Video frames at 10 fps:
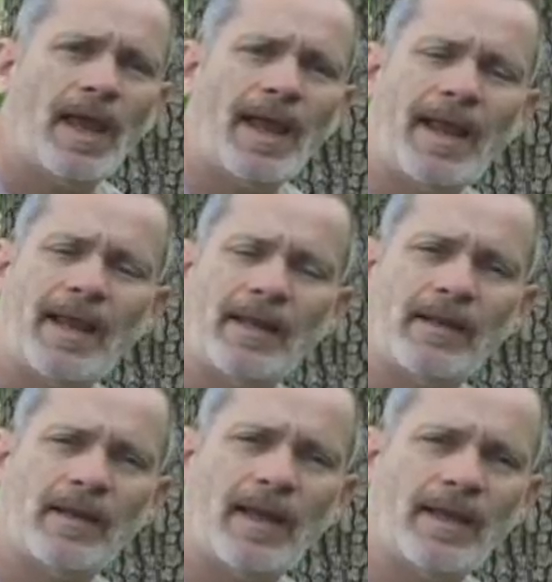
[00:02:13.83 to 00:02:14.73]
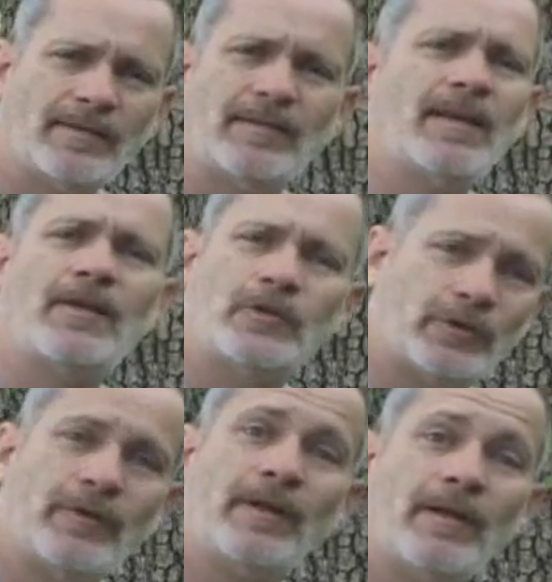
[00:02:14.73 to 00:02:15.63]
And as I say,
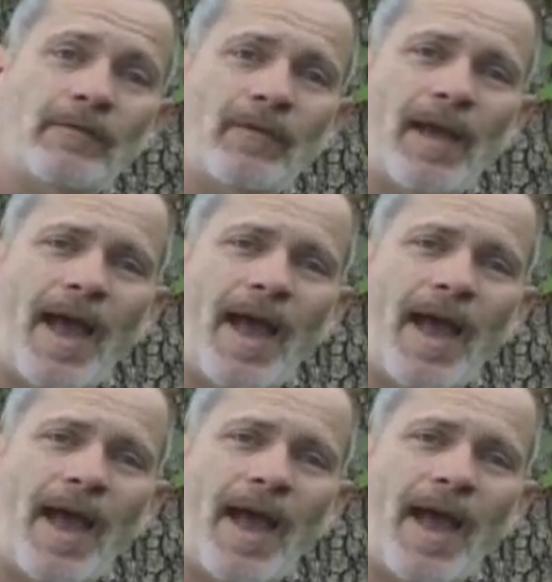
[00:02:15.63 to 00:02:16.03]
sure enough,